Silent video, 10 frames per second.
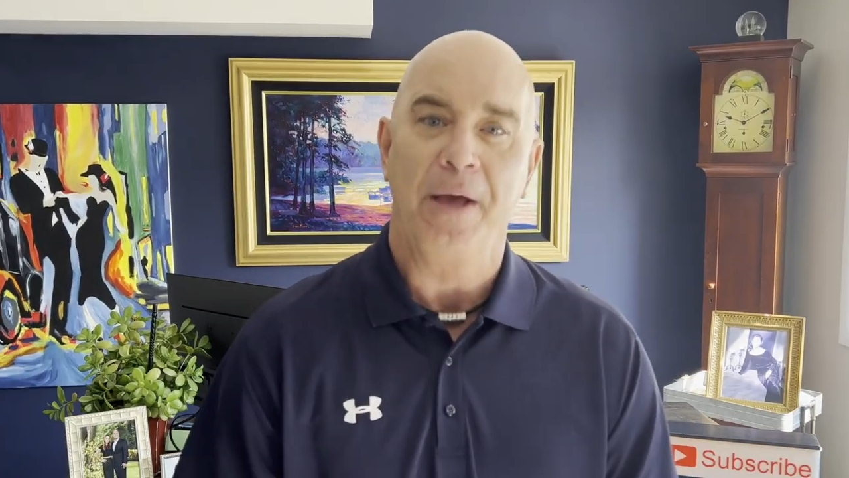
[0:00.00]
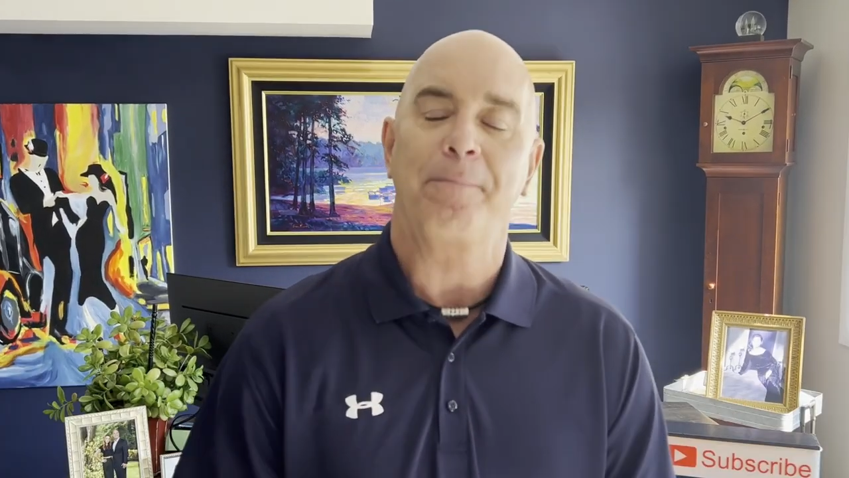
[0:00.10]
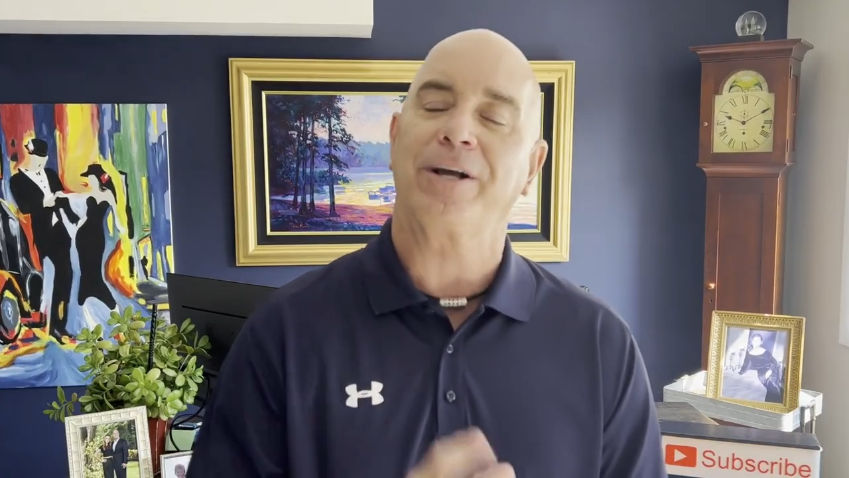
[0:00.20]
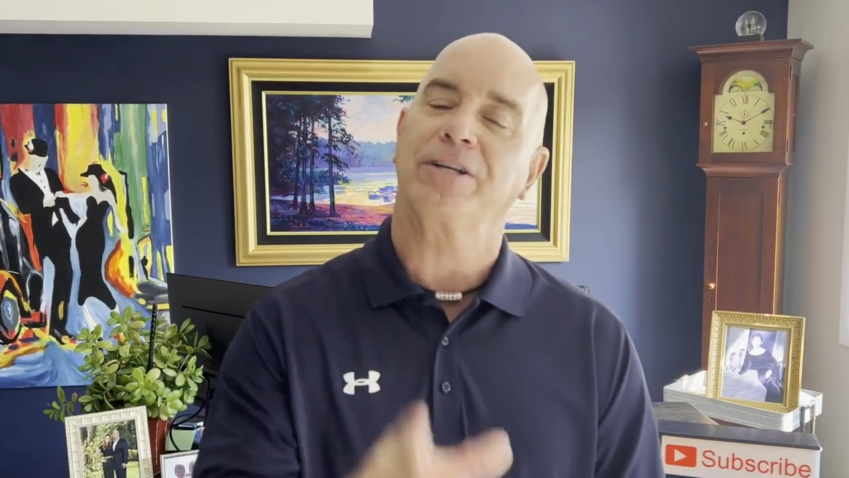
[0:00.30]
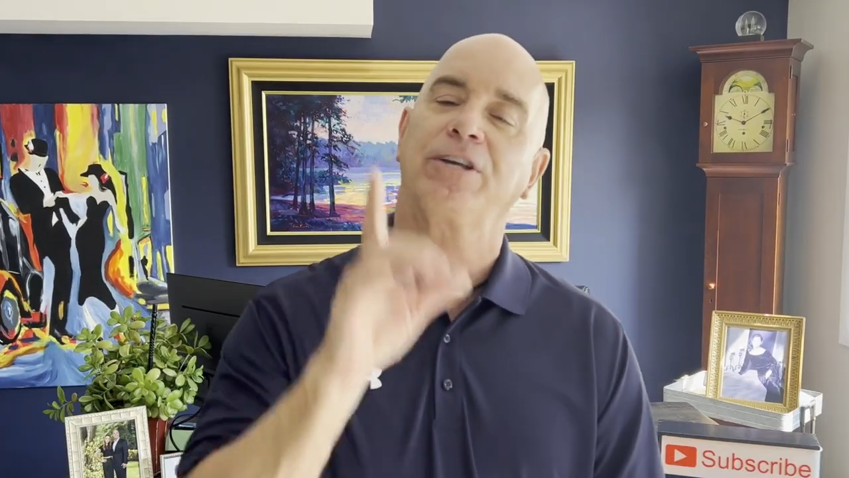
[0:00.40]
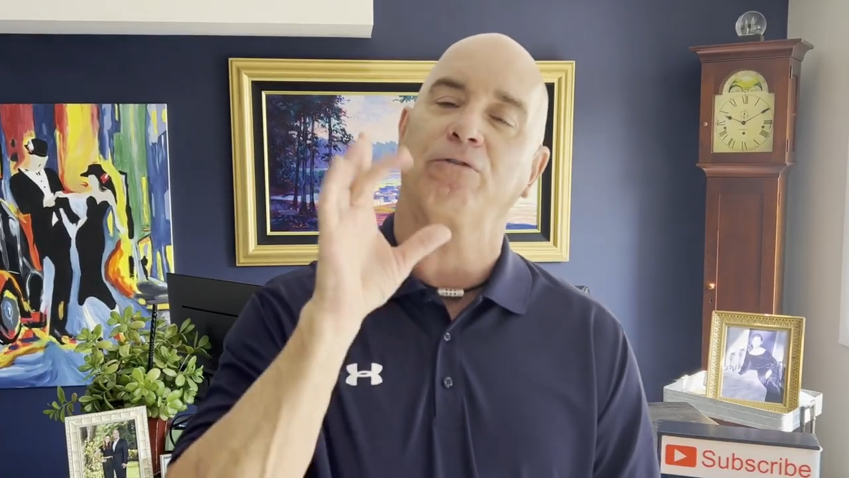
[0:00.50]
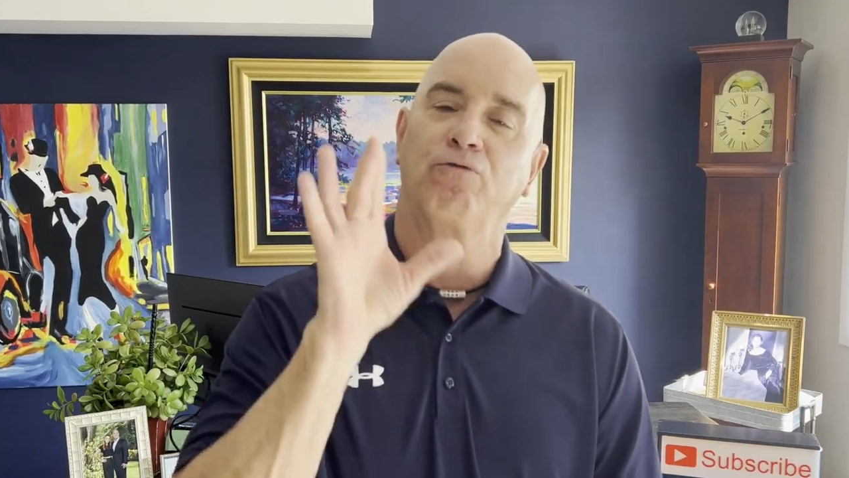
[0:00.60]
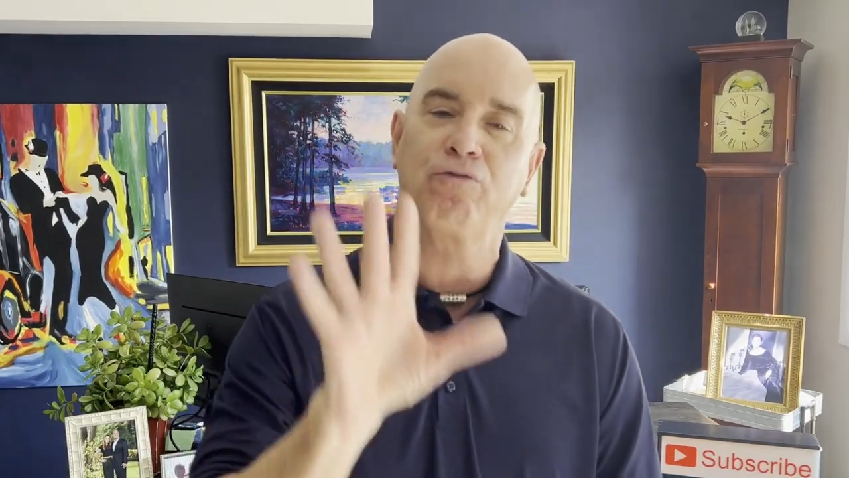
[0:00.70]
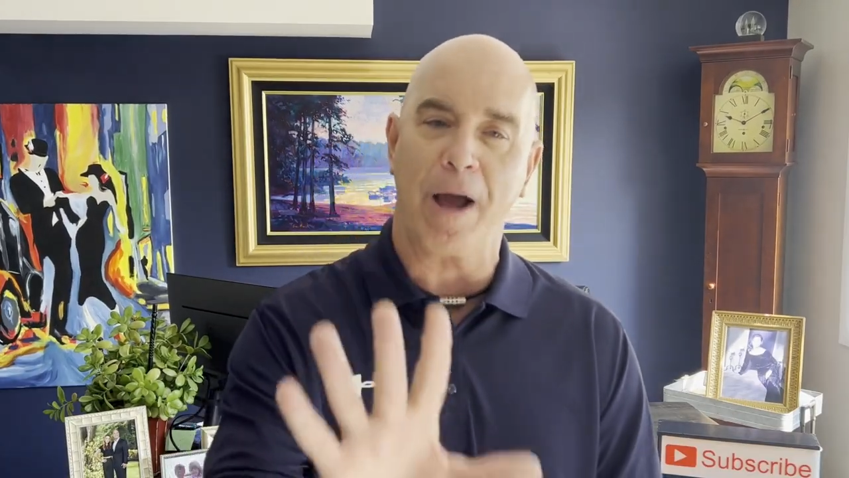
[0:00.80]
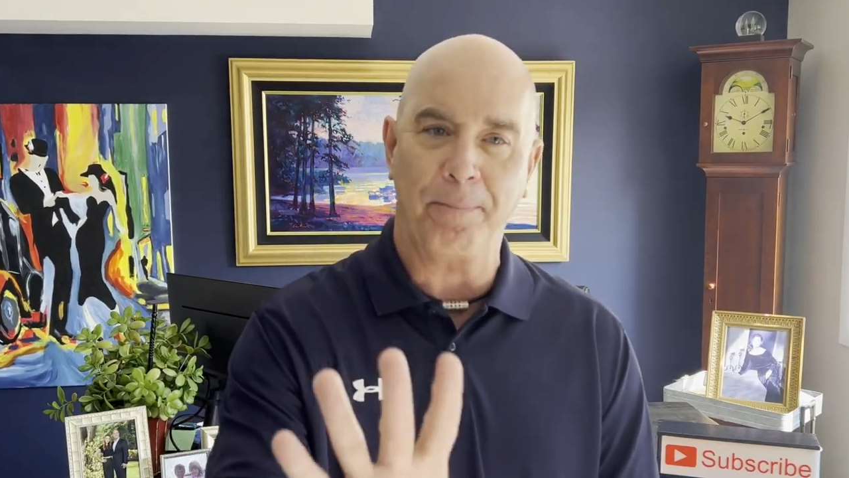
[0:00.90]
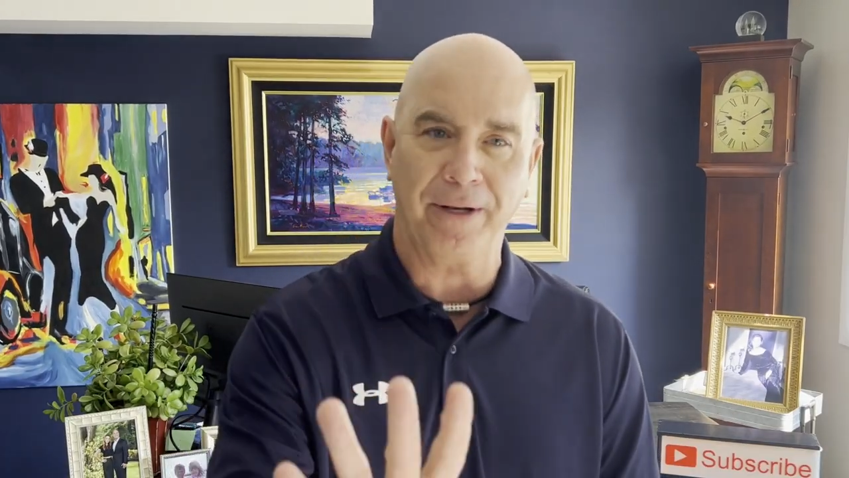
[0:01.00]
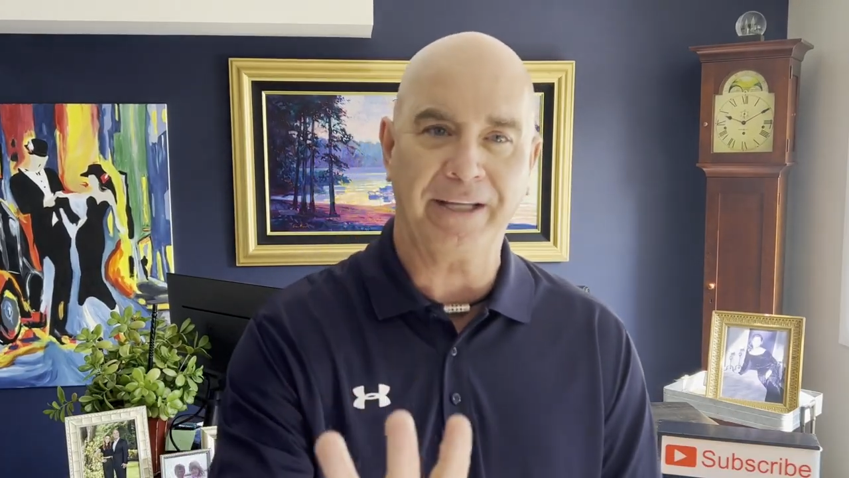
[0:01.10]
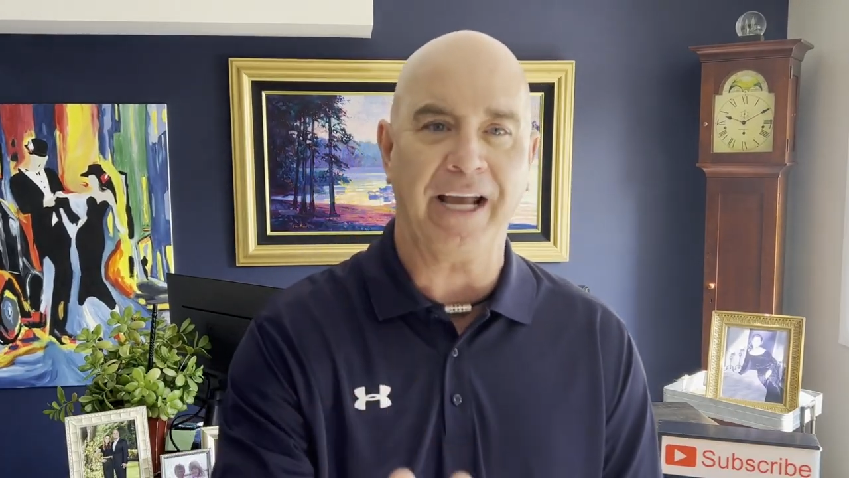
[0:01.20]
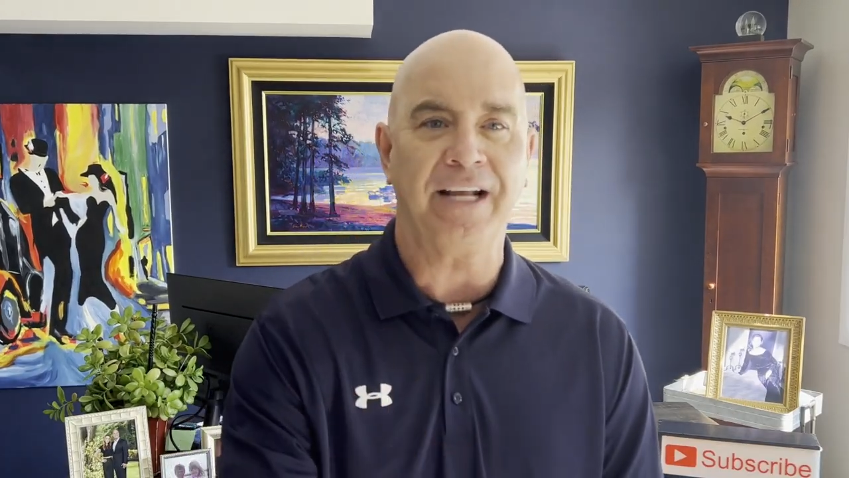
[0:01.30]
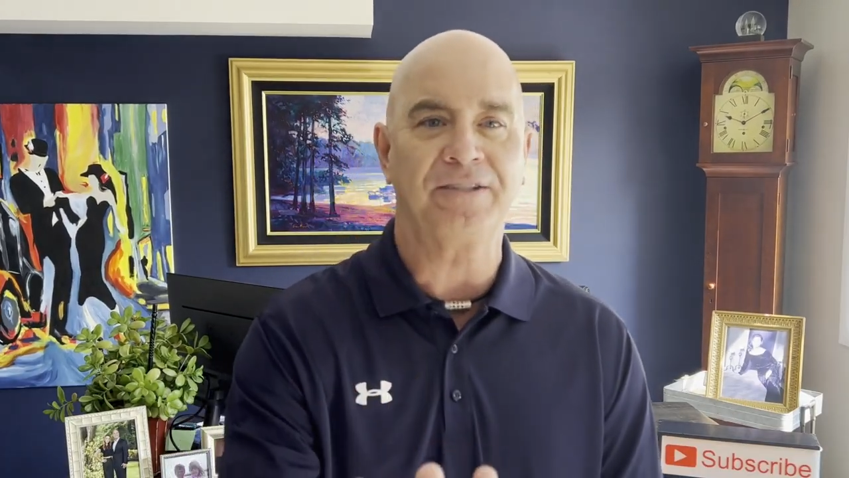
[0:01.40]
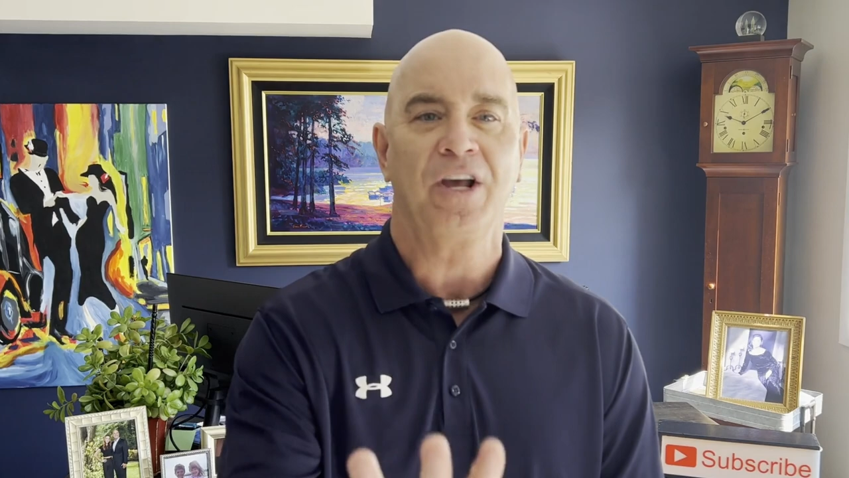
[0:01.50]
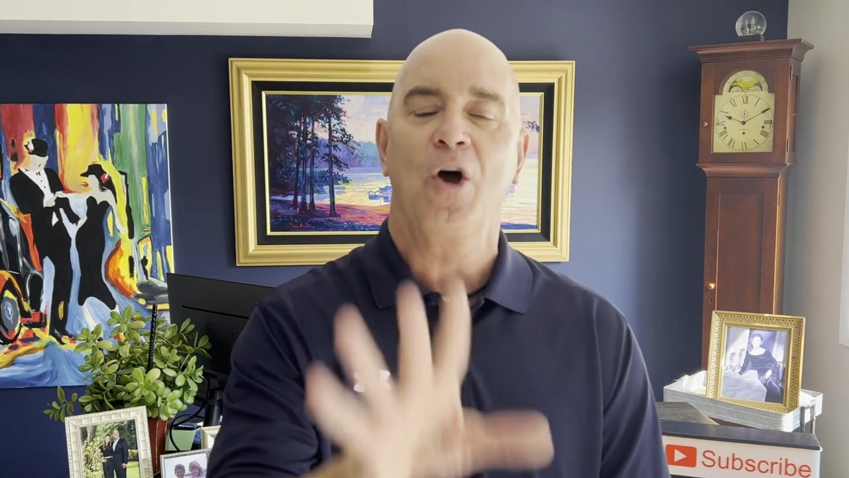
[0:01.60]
because it replicates